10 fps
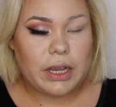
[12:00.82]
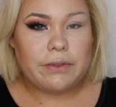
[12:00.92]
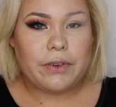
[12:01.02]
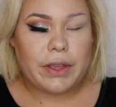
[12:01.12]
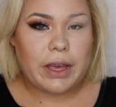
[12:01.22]

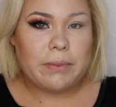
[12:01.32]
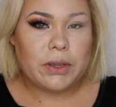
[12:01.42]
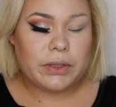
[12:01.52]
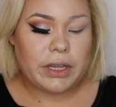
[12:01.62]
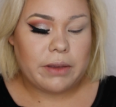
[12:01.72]
and for that I'm
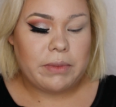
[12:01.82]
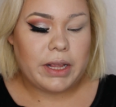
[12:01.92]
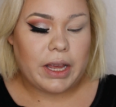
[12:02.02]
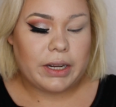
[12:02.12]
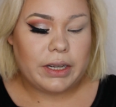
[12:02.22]
using
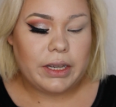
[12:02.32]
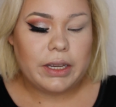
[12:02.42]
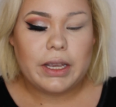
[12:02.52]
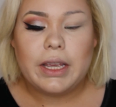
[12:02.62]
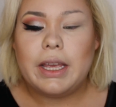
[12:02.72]

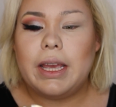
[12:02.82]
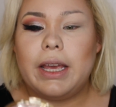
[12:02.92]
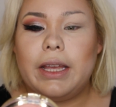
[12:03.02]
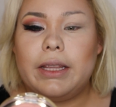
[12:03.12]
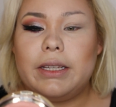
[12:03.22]
Milani,
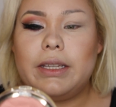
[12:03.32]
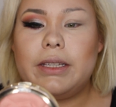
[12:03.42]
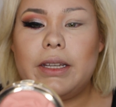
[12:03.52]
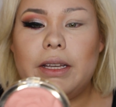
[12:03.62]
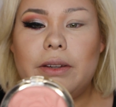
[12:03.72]
and this
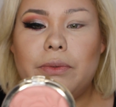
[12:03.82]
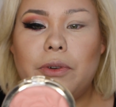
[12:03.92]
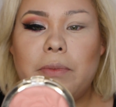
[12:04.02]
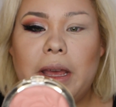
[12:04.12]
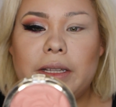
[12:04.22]
is in
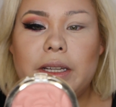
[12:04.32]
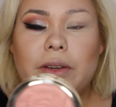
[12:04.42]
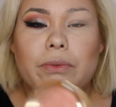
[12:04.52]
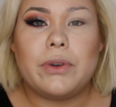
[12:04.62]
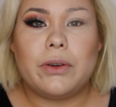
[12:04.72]

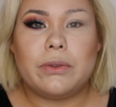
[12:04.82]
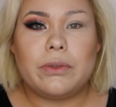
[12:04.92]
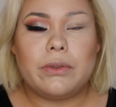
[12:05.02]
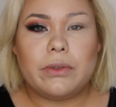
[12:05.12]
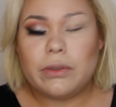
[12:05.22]
Romantic
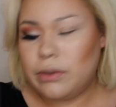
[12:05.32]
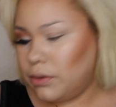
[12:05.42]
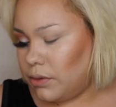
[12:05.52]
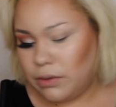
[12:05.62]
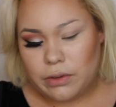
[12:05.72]
Rose.
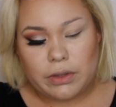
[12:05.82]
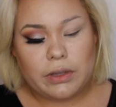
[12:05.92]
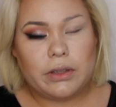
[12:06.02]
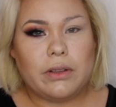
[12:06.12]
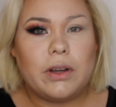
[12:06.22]

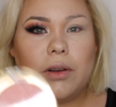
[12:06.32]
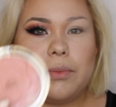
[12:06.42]
Look